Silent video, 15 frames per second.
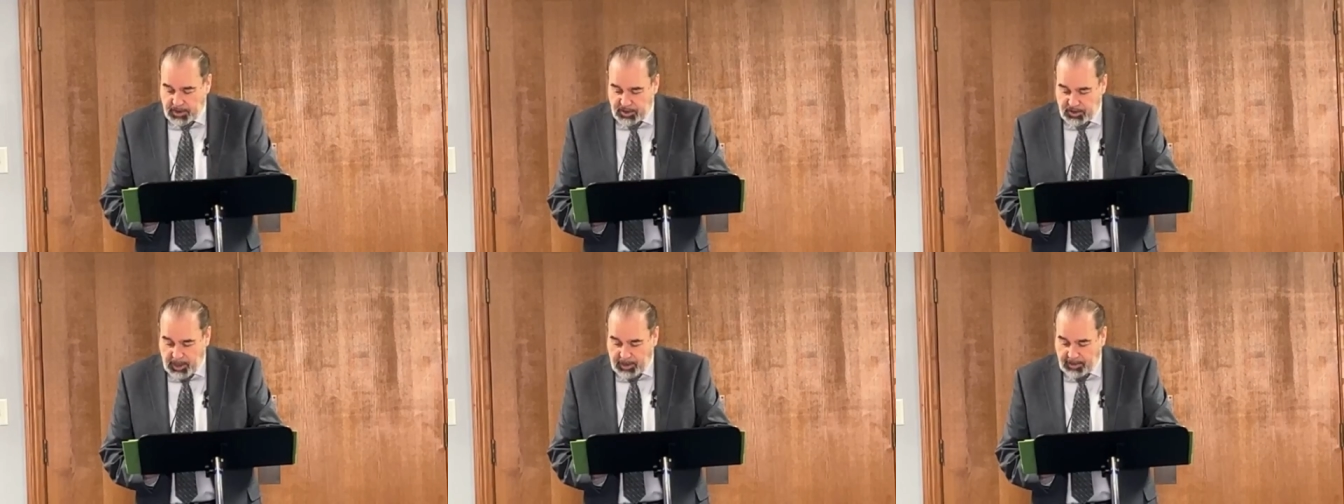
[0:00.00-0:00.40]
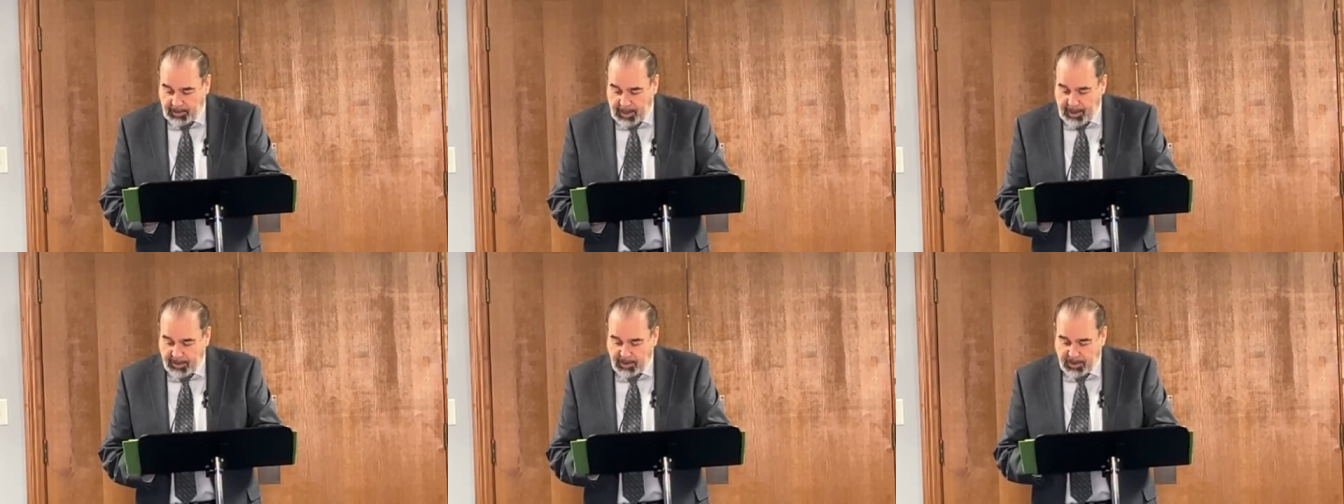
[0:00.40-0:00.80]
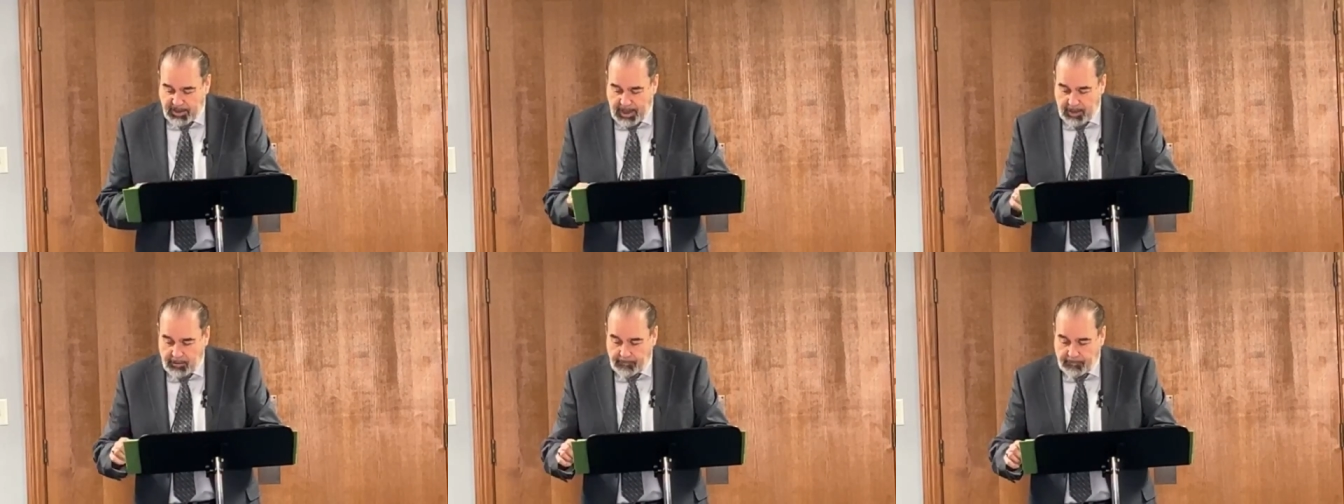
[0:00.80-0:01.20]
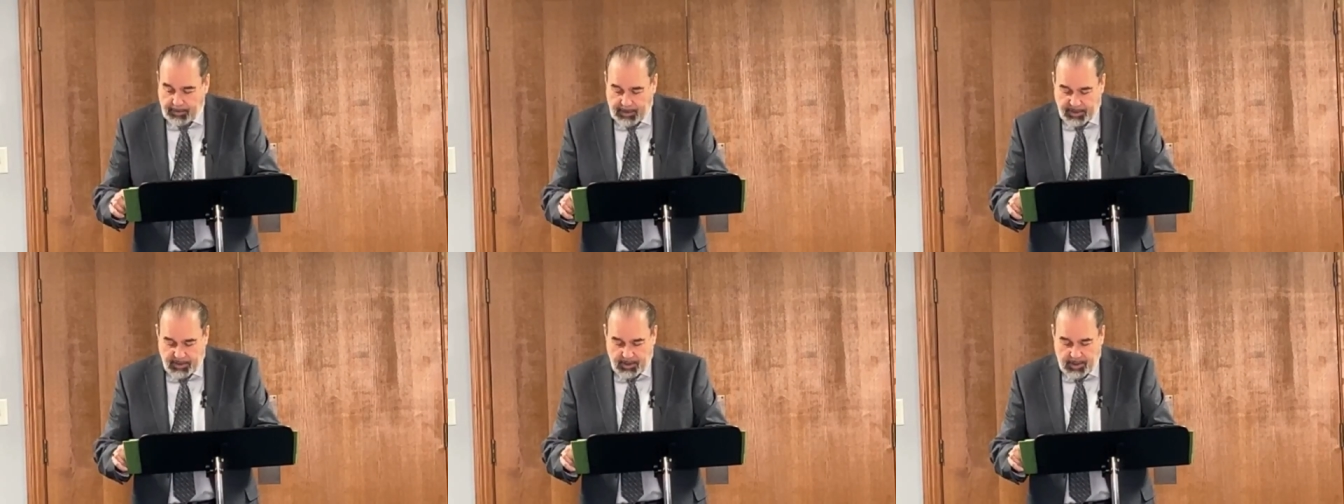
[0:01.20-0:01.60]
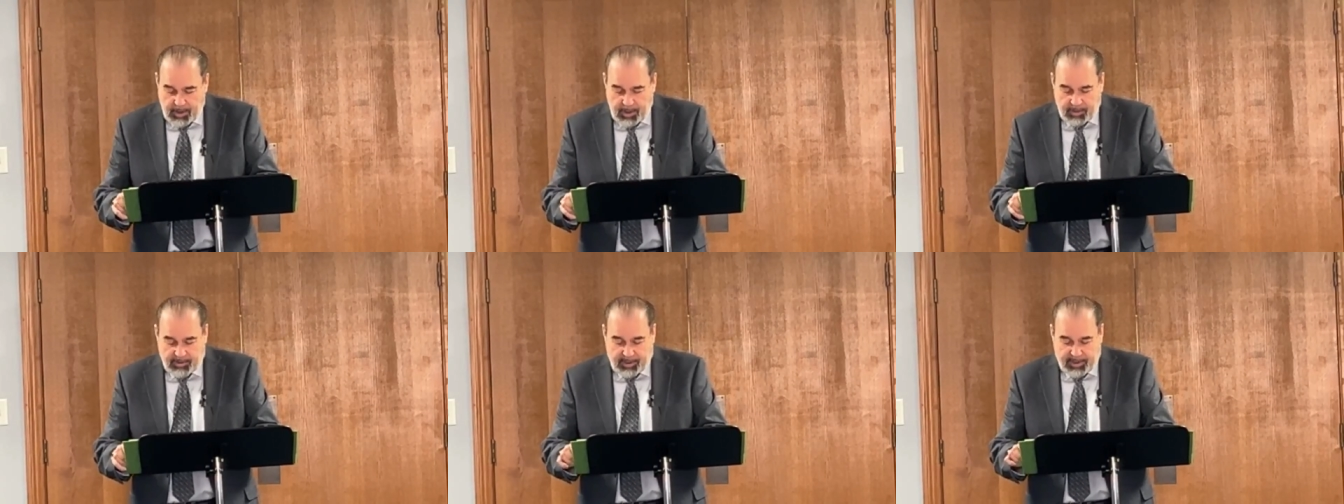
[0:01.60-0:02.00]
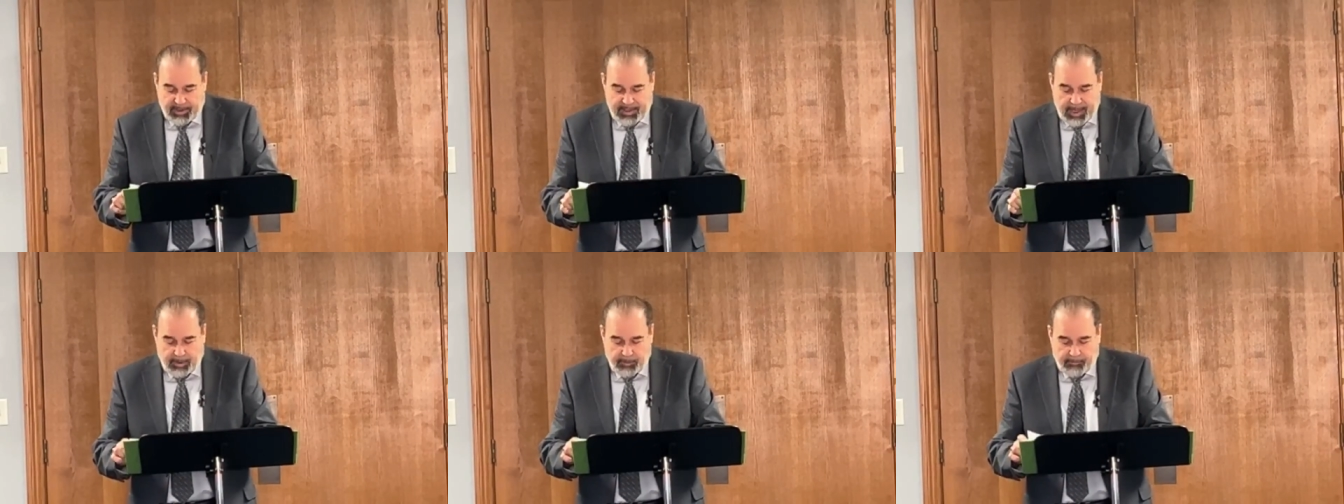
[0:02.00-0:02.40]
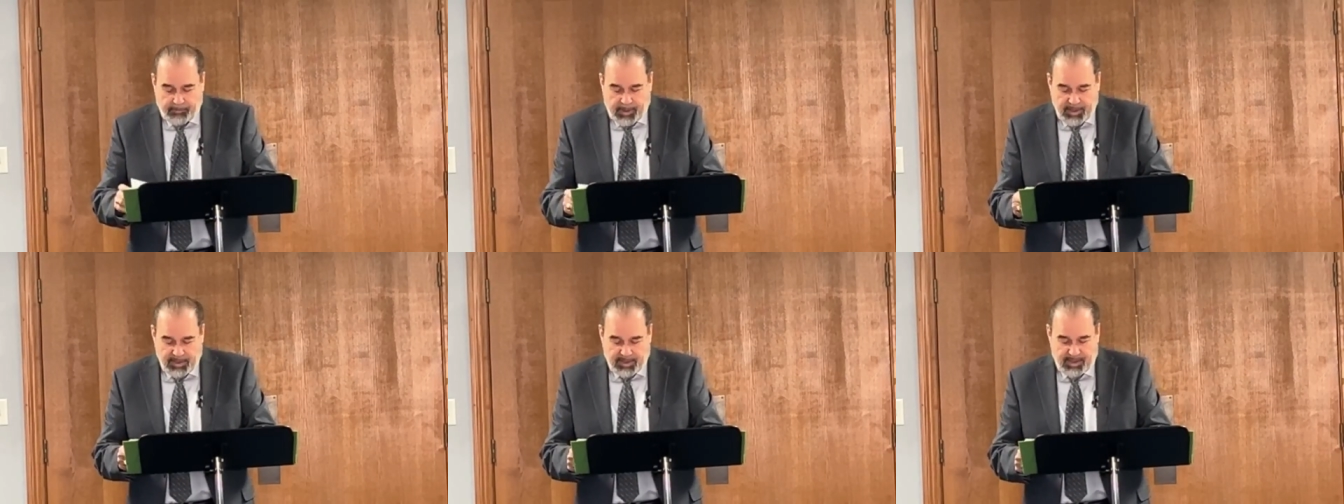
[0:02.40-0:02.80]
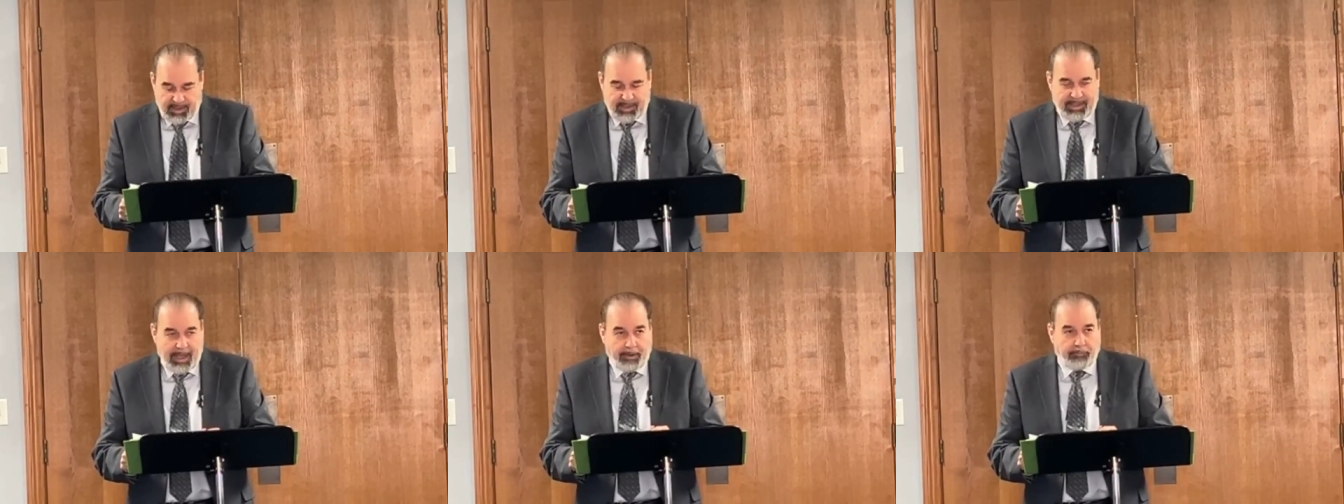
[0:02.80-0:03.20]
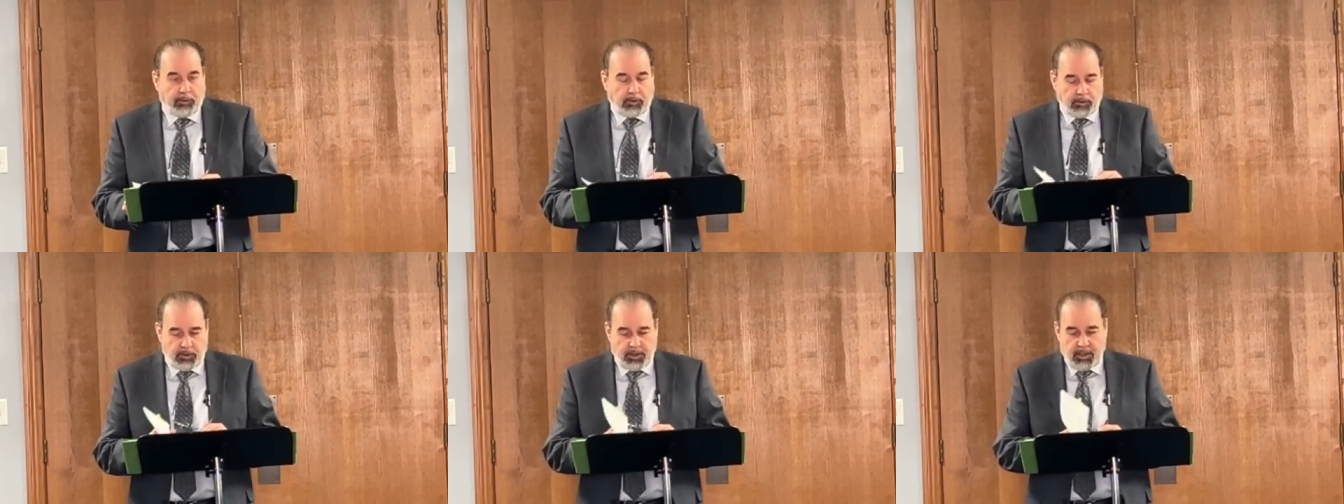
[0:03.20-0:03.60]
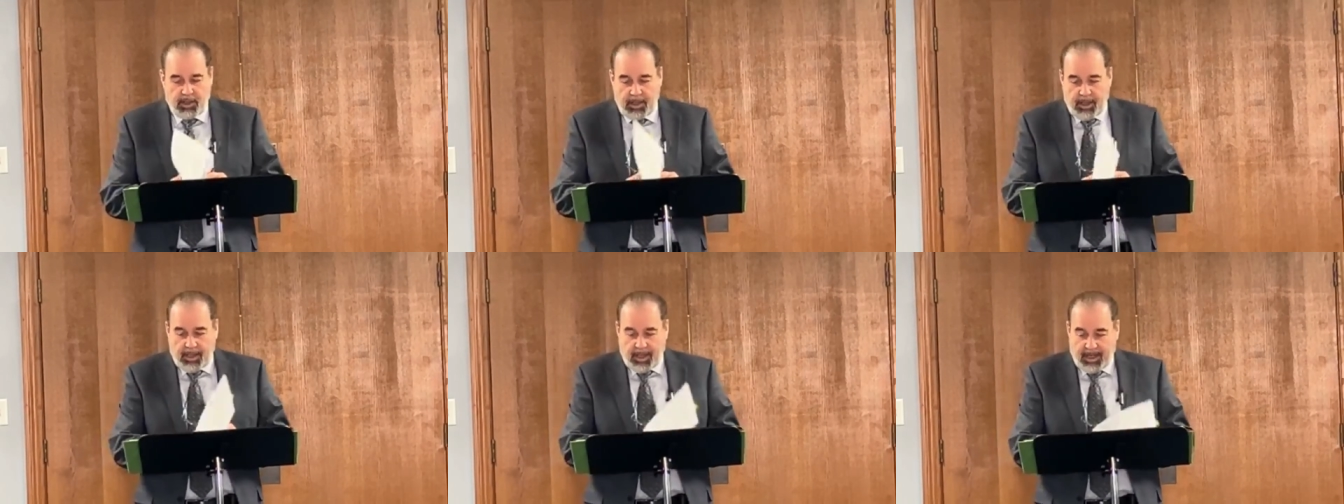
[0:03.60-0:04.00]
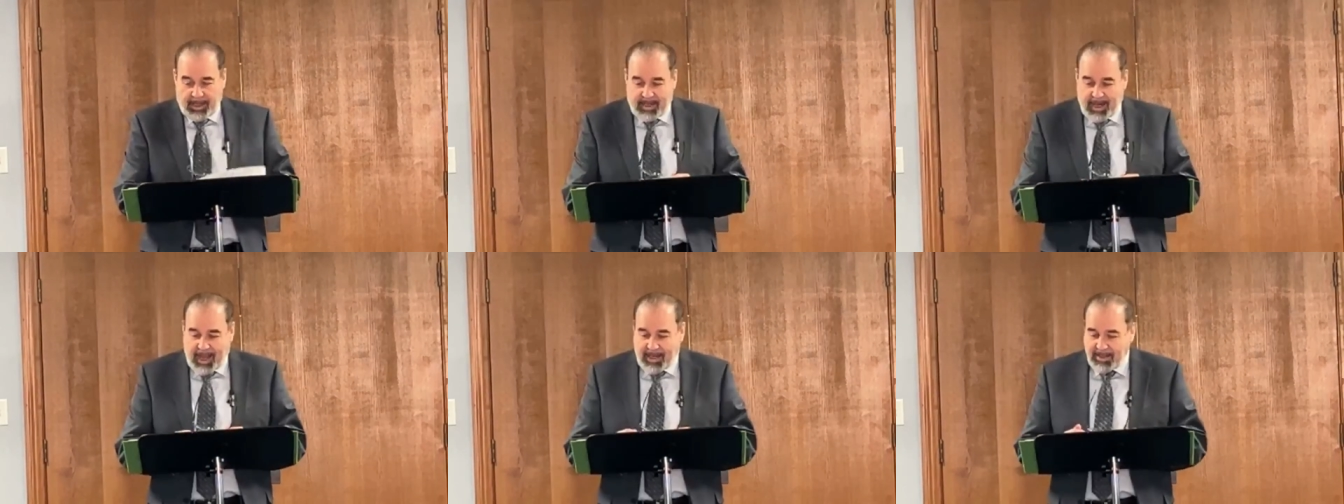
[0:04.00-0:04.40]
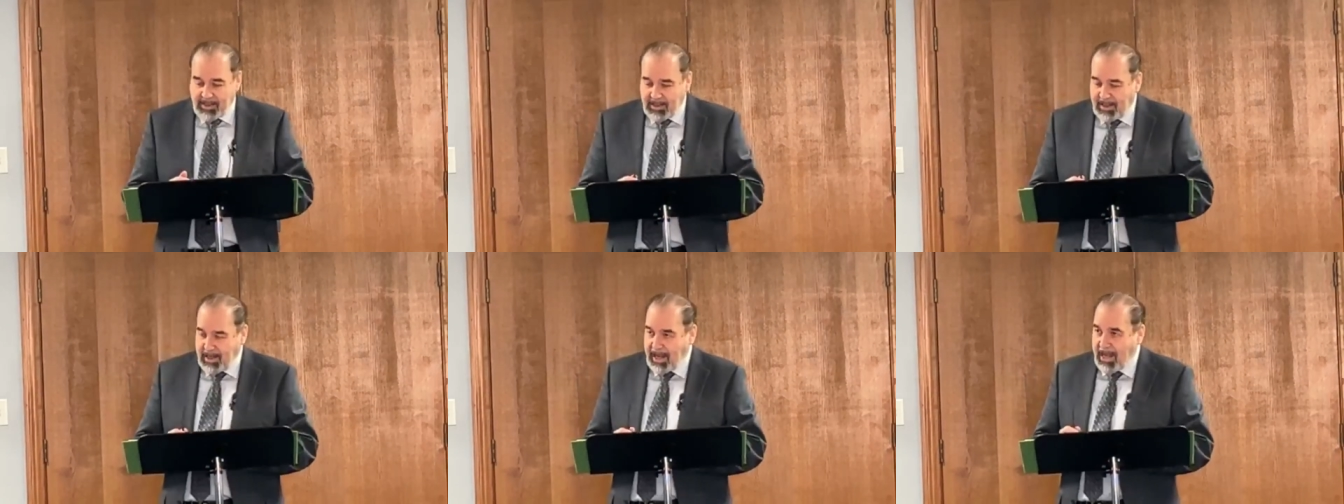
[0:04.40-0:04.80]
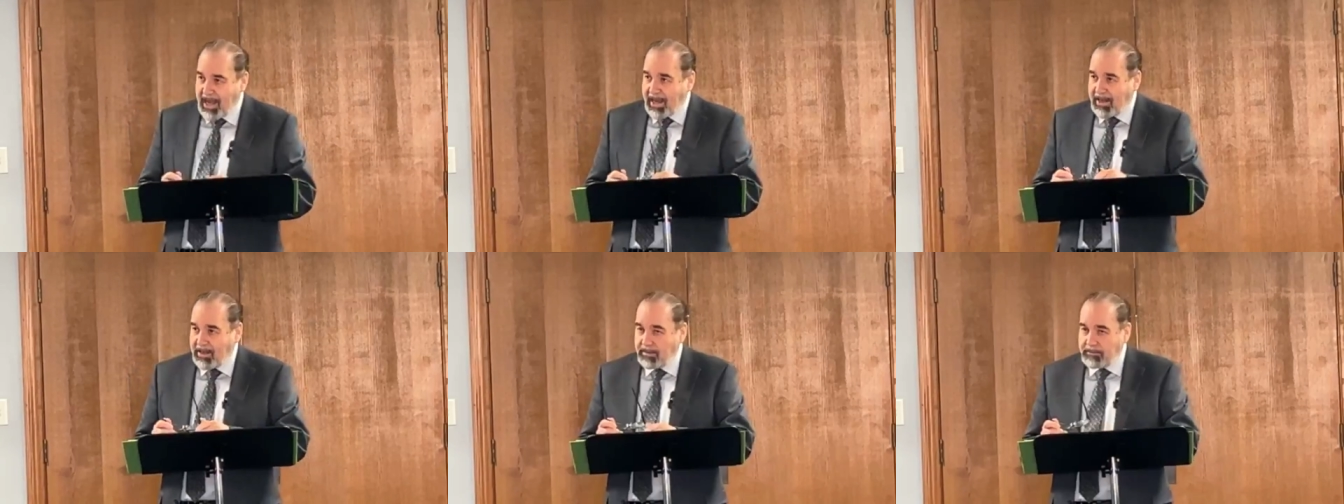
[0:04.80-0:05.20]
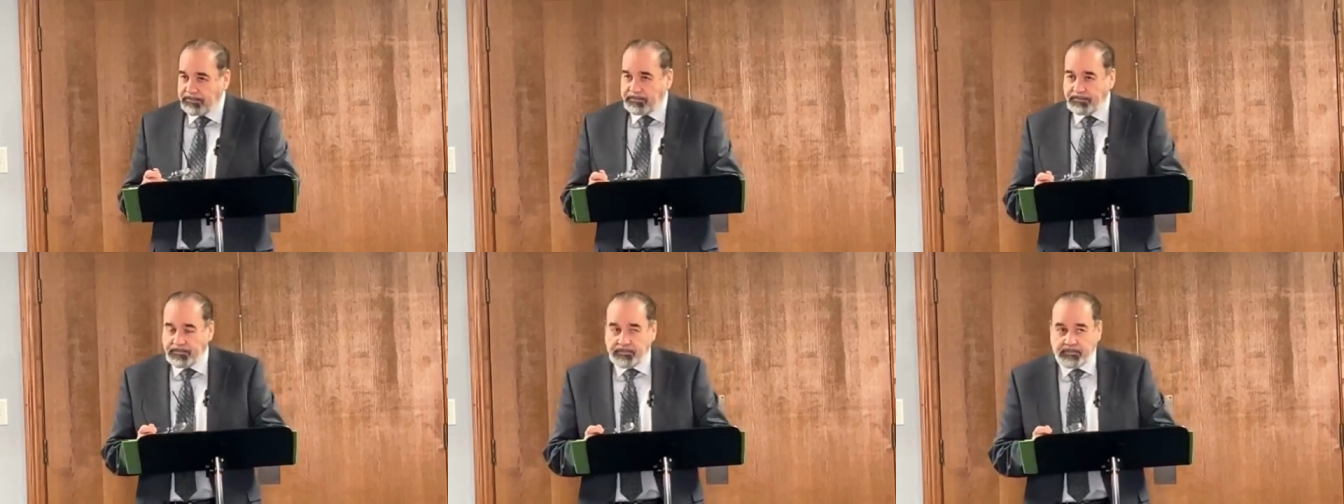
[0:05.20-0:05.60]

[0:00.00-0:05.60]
which the Gentiles sacrifice, they sacrifice to devils and not to God."